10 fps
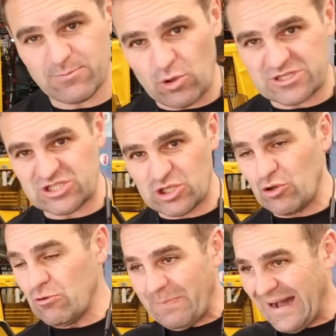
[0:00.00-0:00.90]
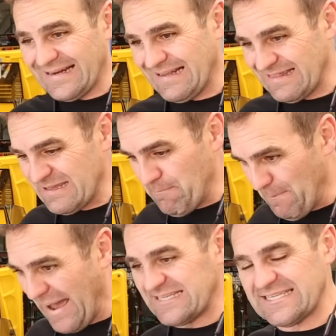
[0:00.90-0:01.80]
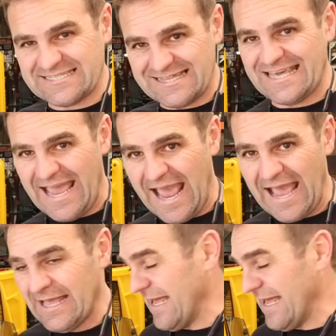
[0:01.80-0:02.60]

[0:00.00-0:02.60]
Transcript: more to do, but the basics are there,